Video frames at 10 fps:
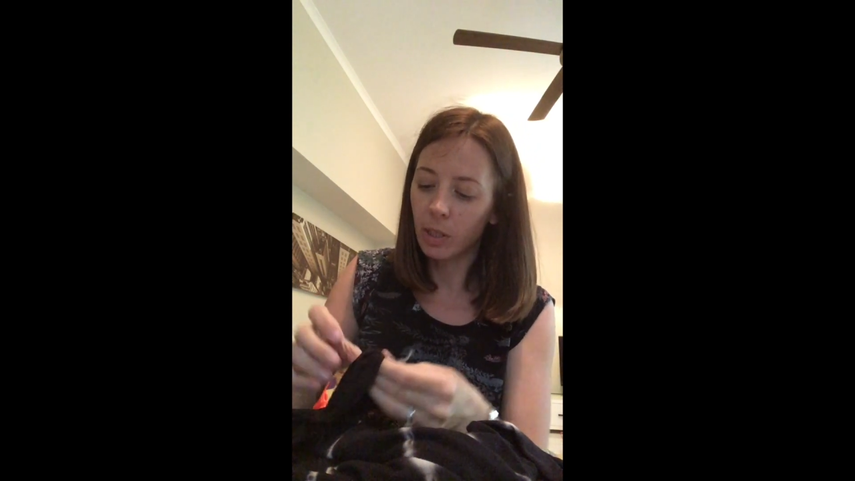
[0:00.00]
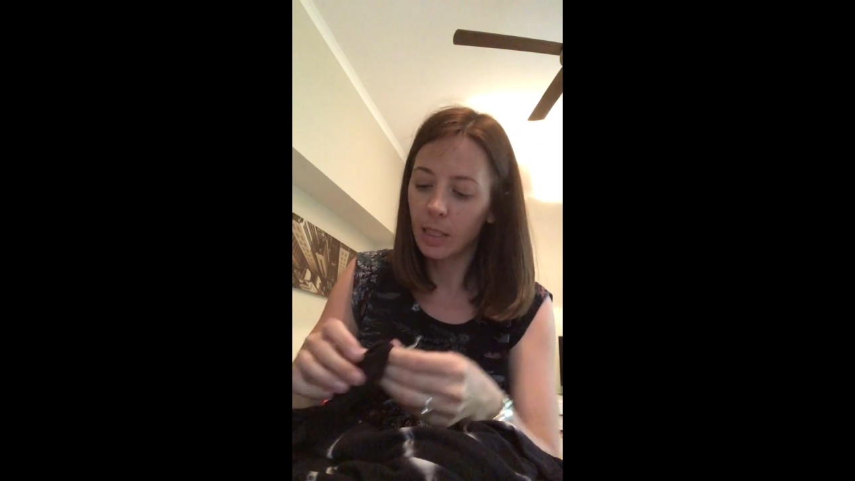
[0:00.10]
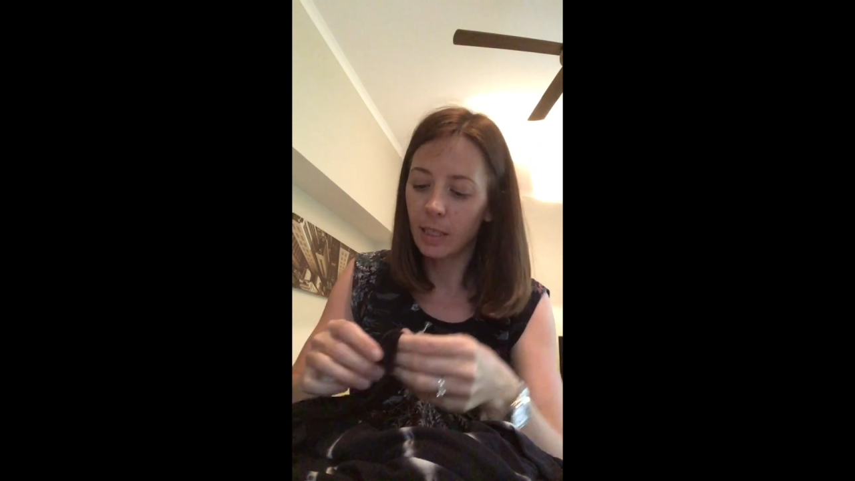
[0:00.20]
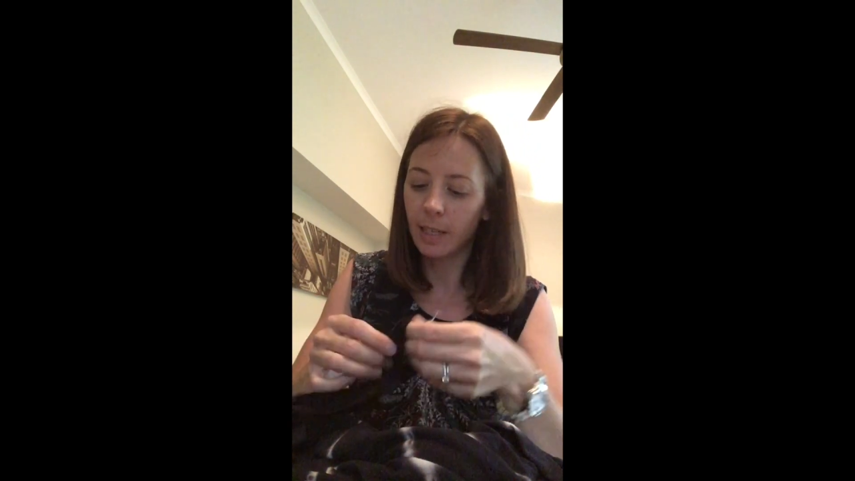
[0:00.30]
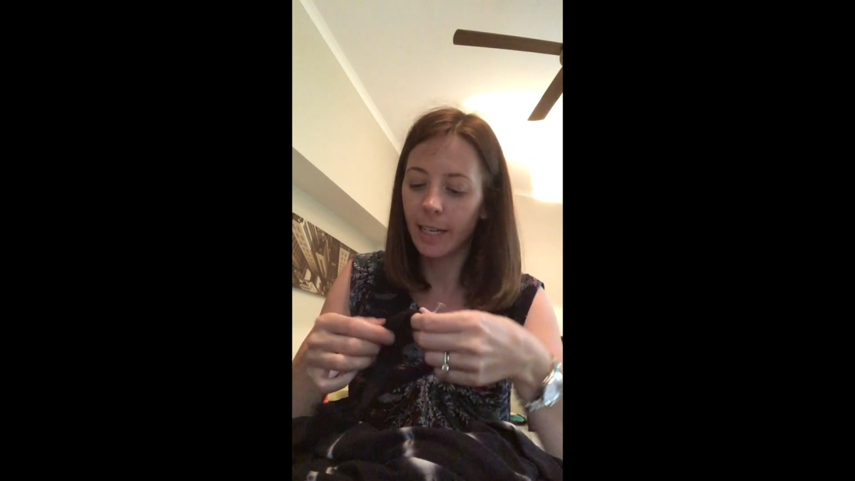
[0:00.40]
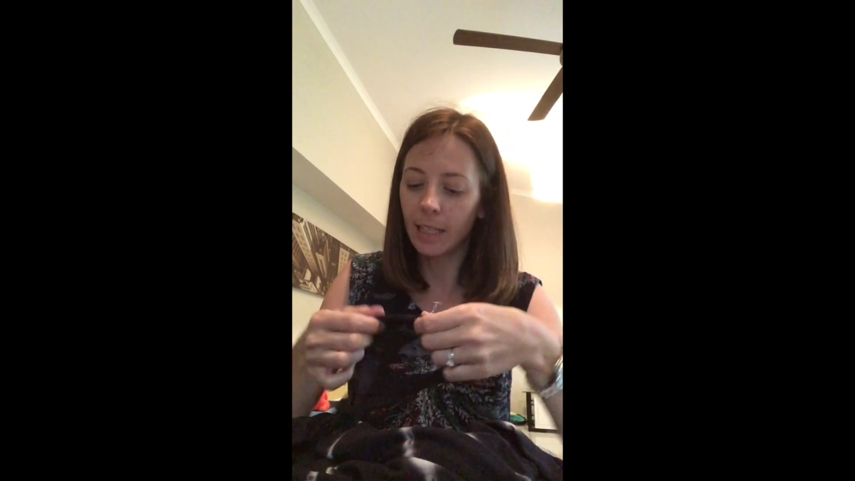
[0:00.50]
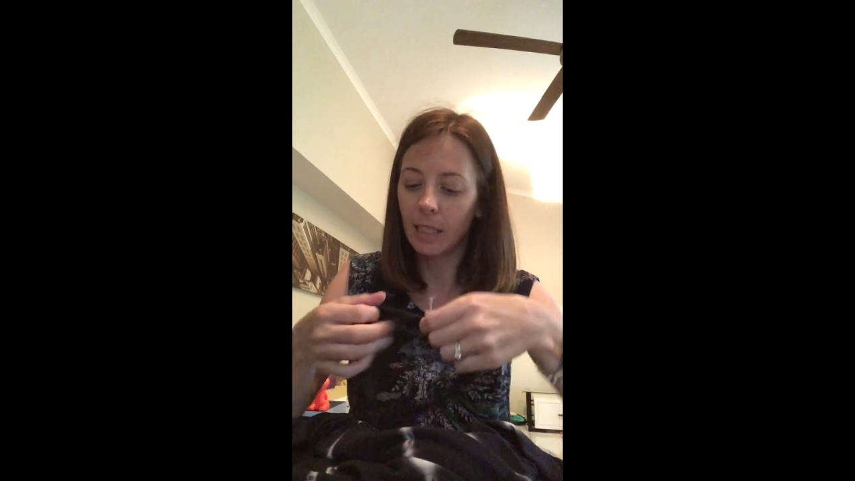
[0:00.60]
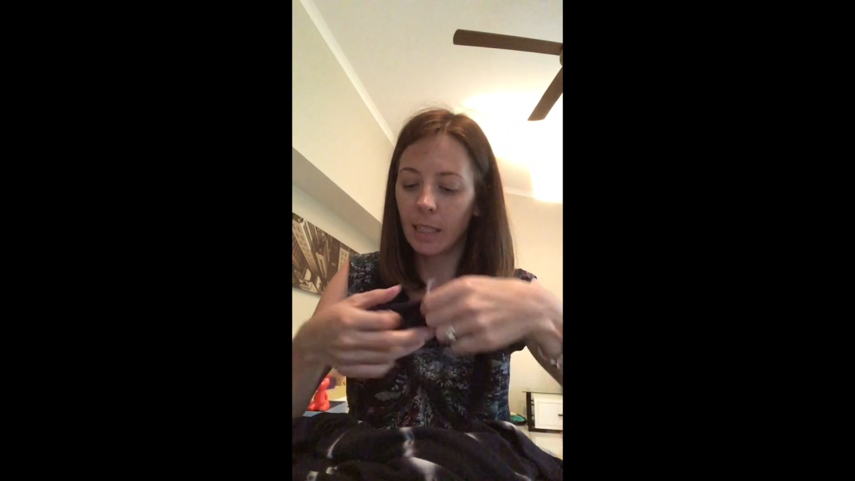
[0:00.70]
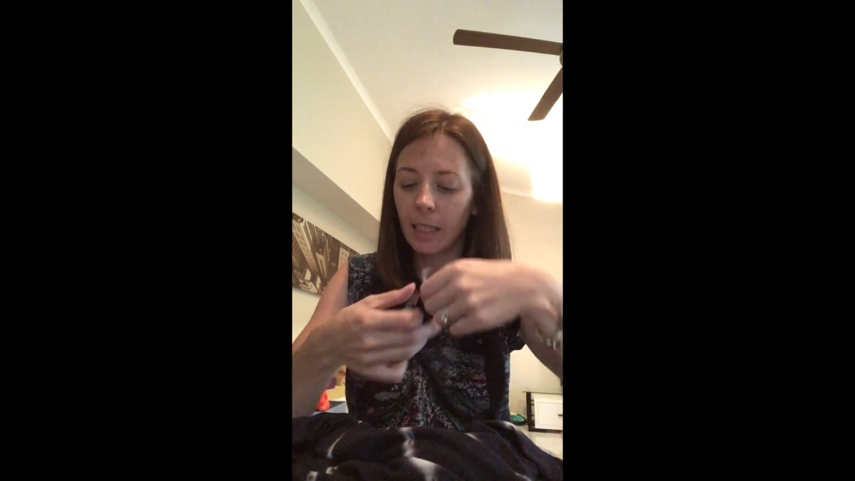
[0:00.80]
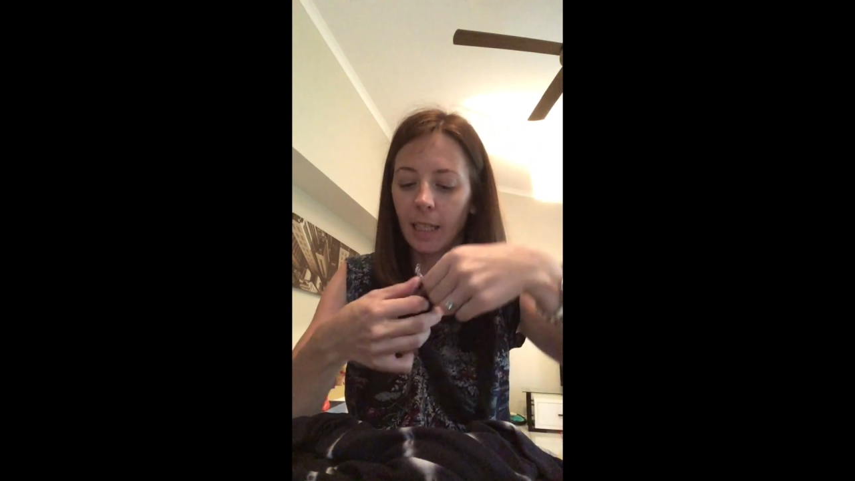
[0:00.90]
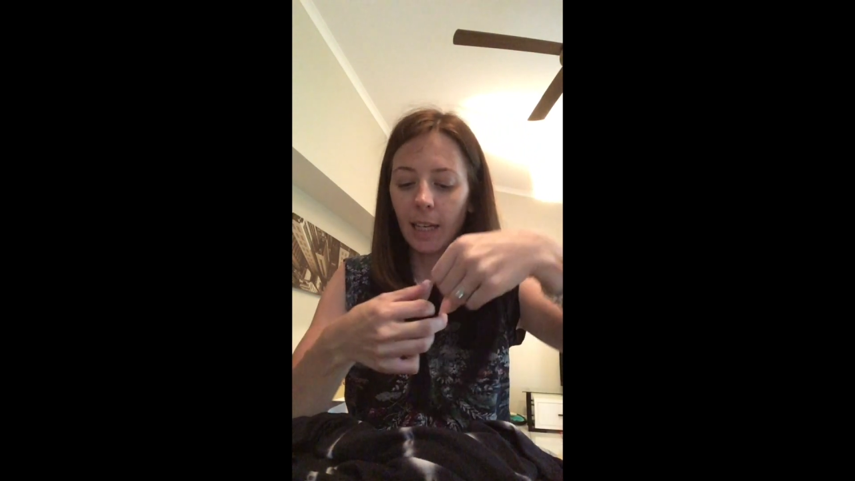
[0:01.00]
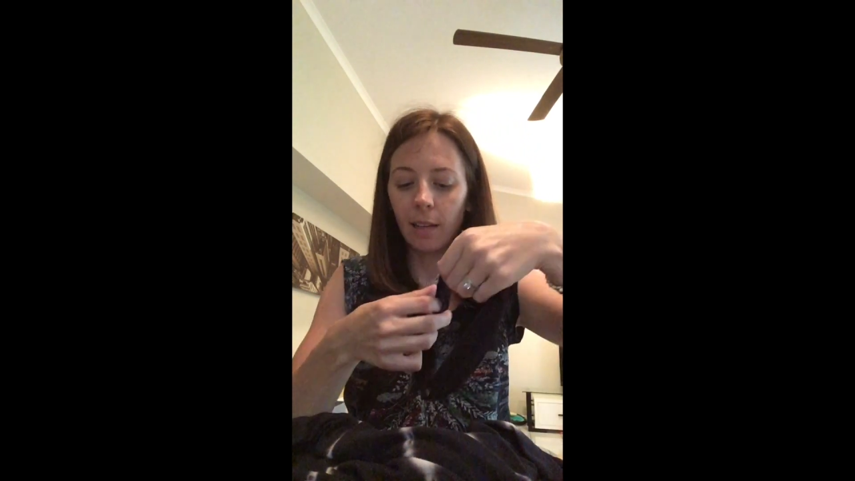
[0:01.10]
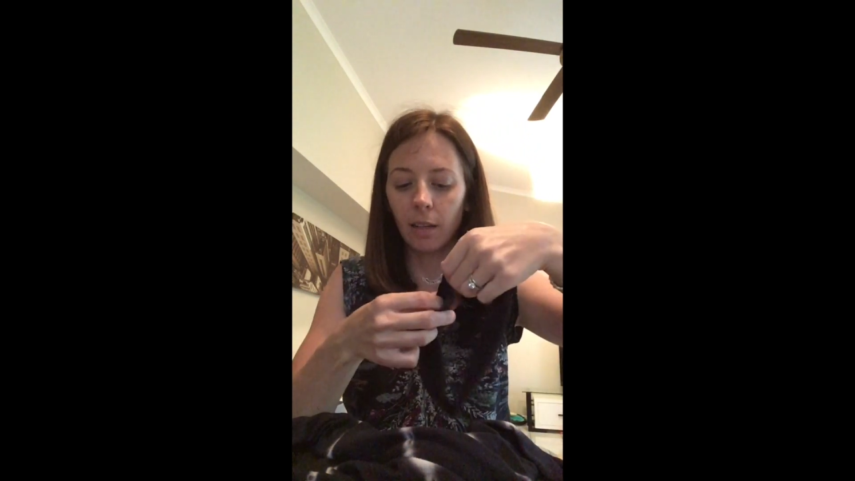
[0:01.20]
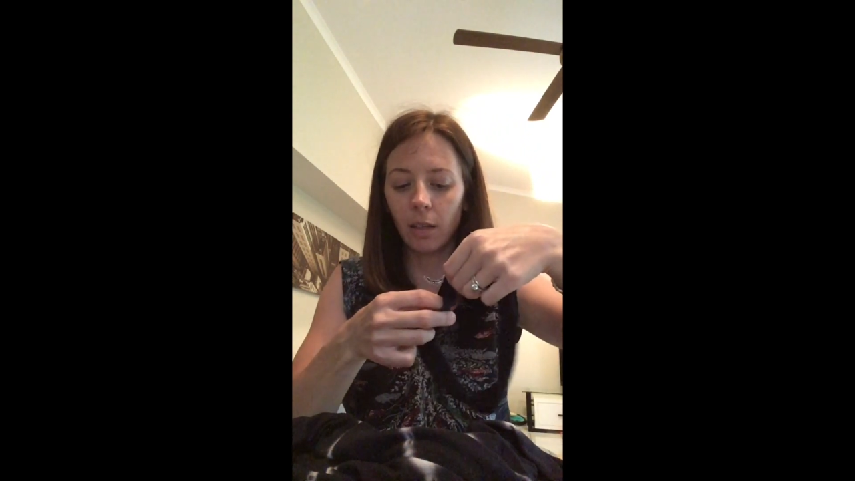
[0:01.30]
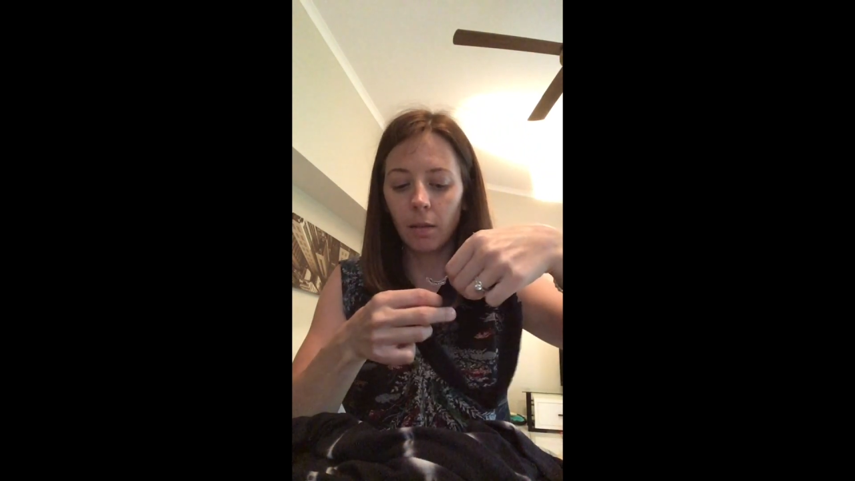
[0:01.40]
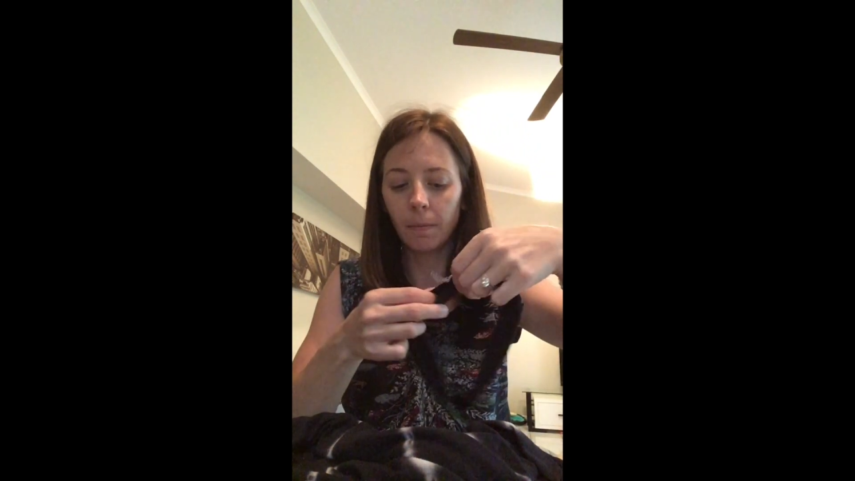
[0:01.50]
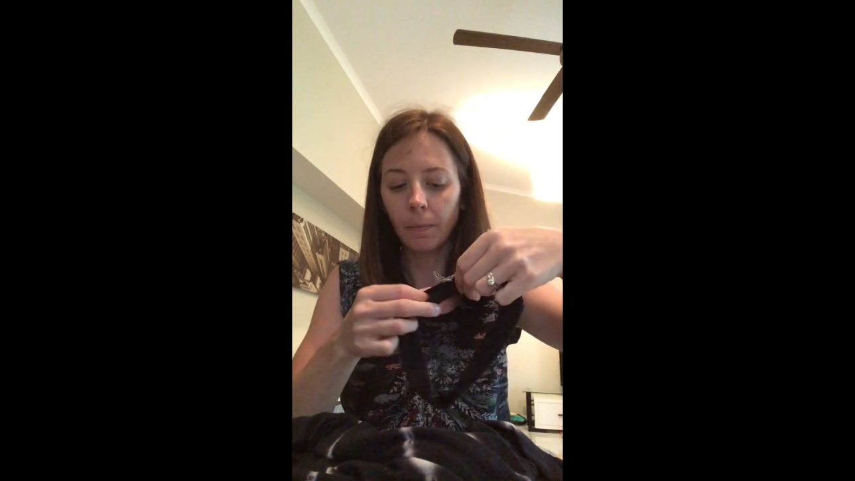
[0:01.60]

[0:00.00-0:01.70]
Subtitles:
sides together.